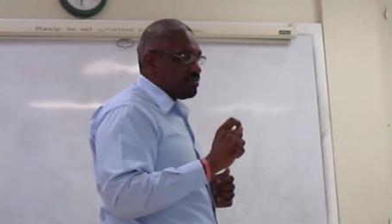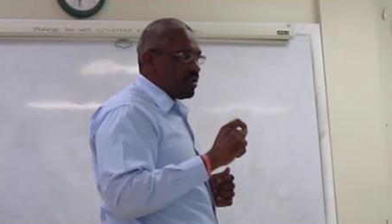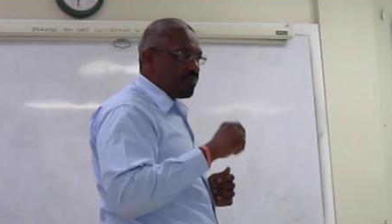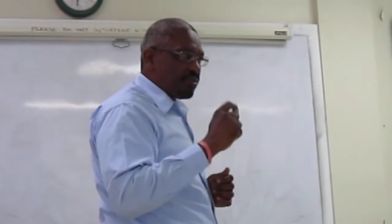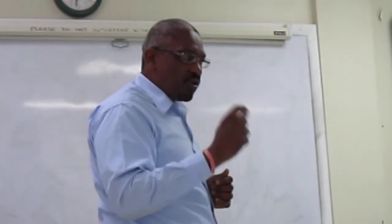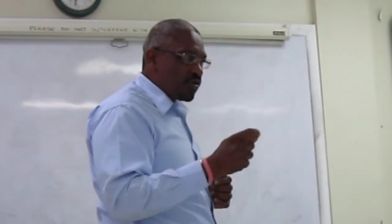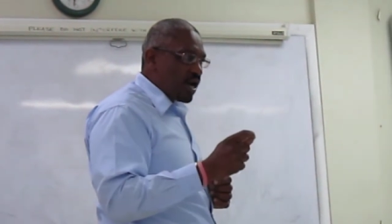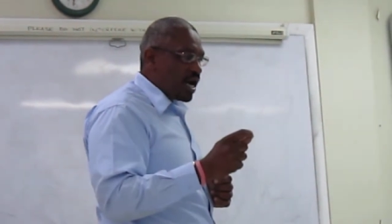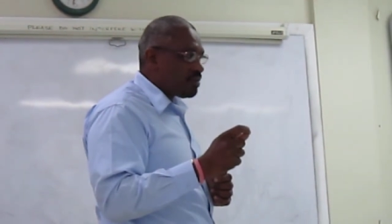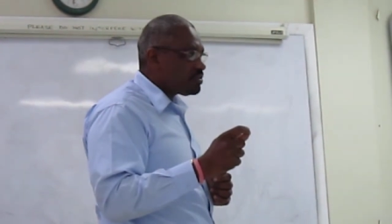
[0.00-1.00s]
or
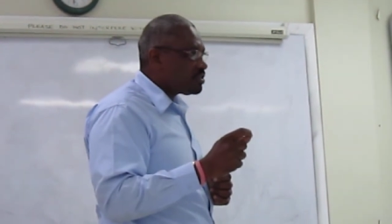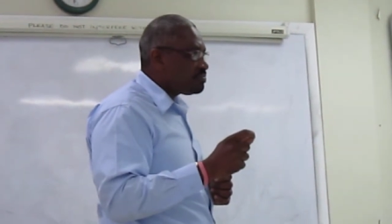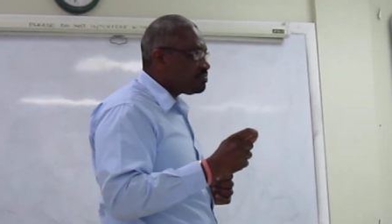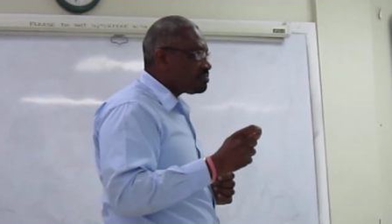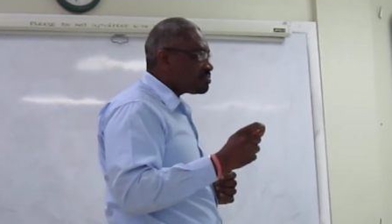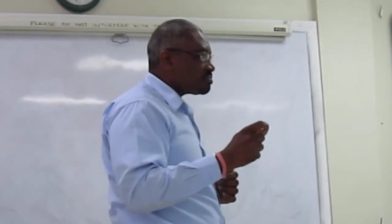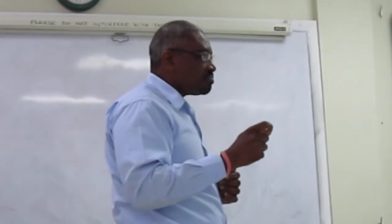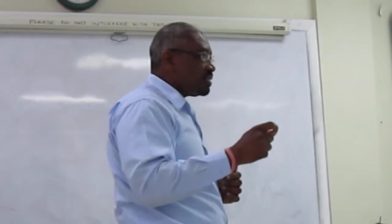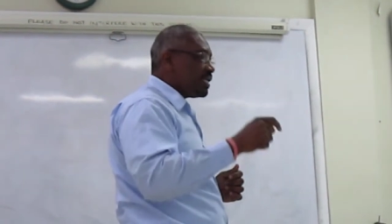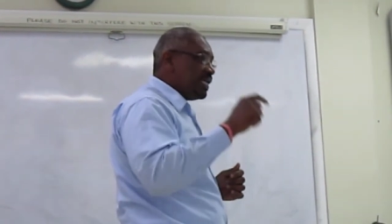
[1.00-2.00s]
programs,
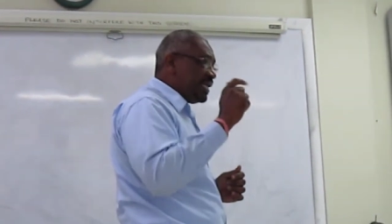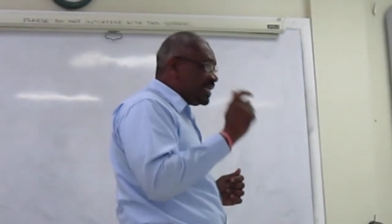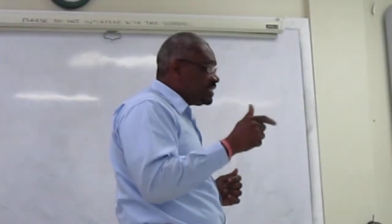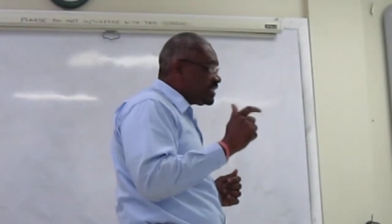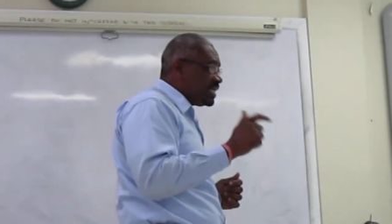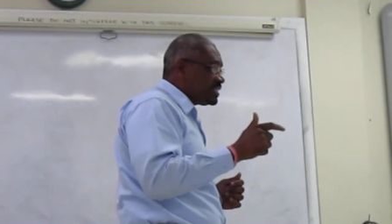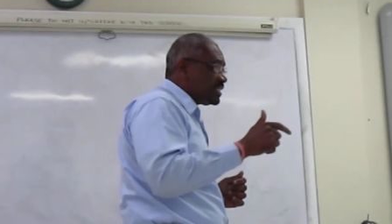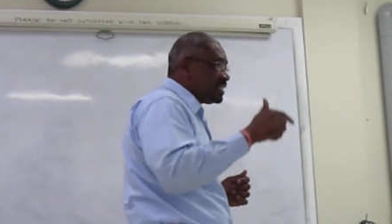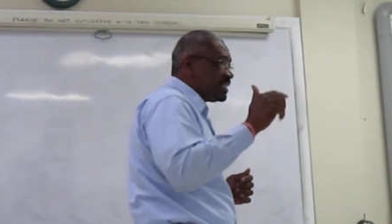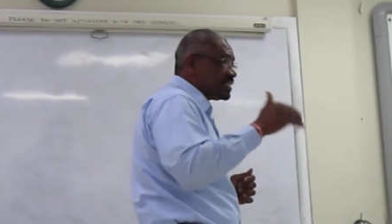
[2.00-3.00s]

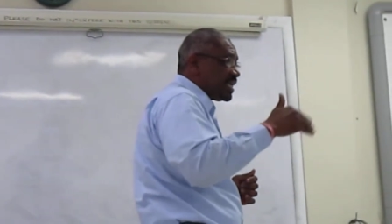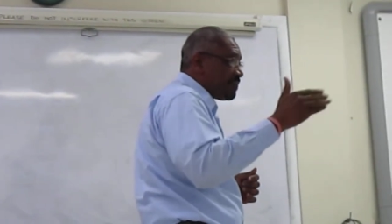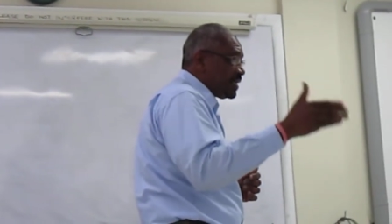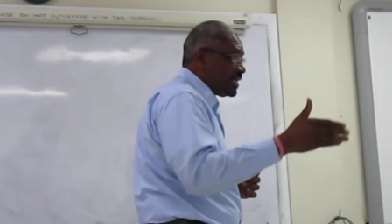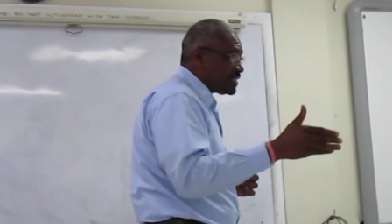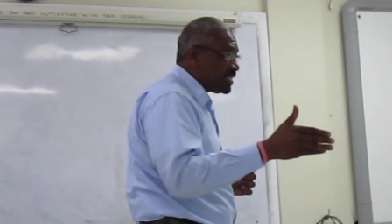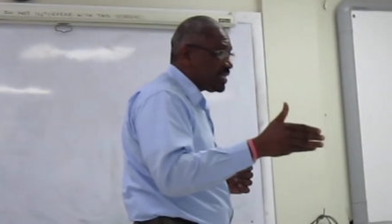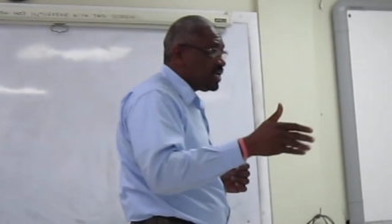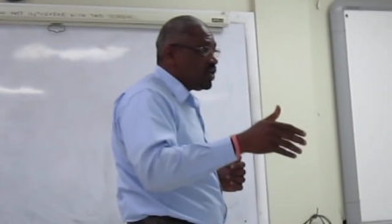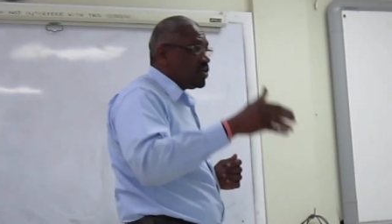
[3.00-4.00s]
education dissemination,
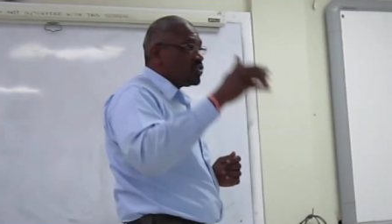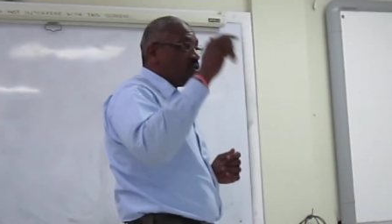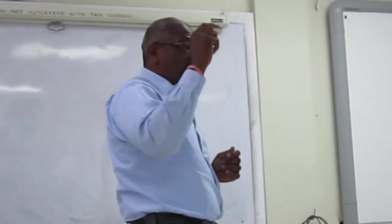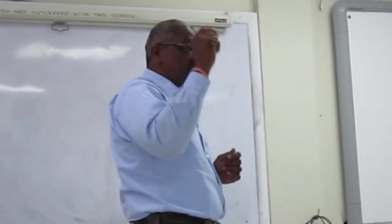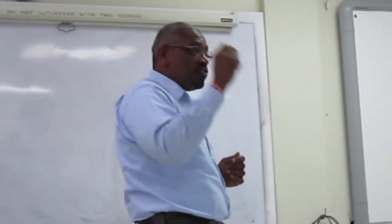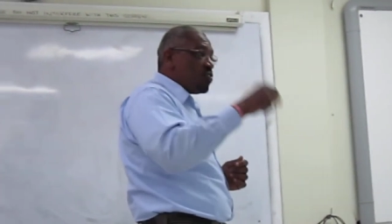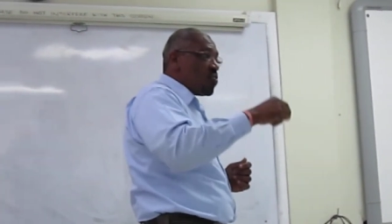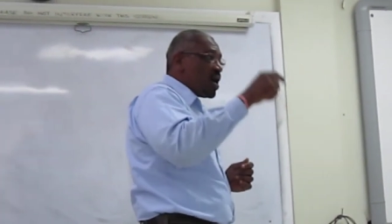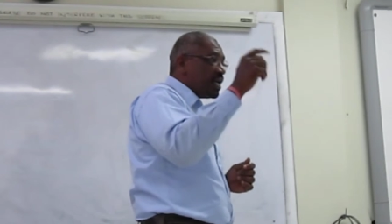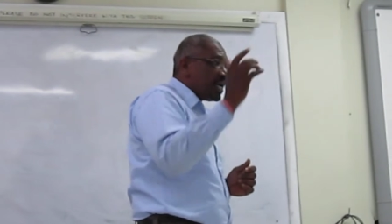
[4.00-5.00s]
so that you
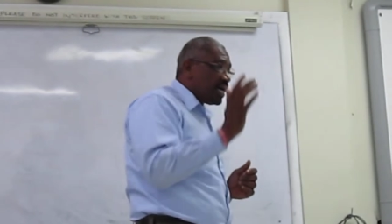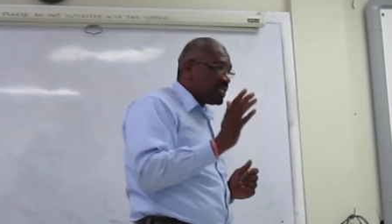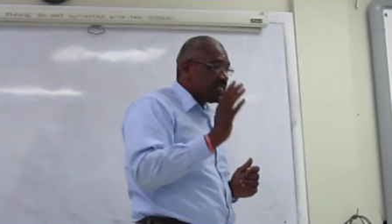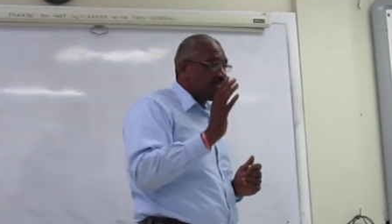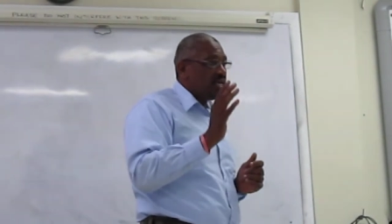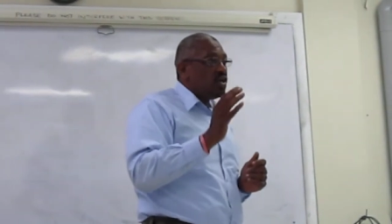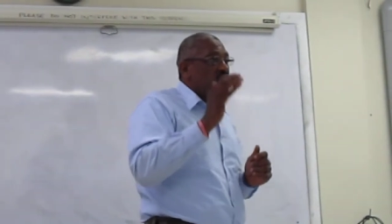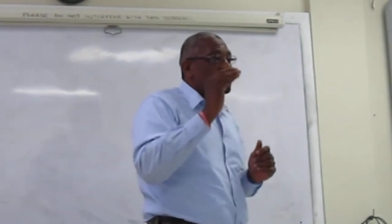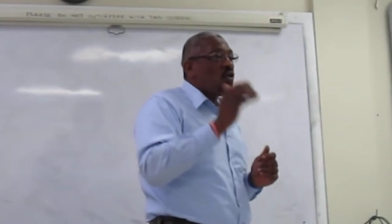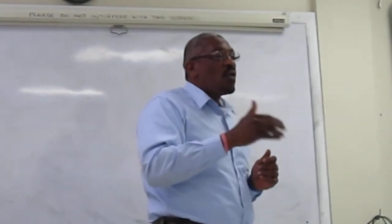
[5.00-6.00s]
and others
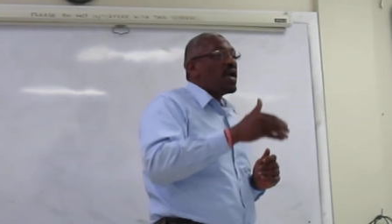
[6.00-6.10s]
know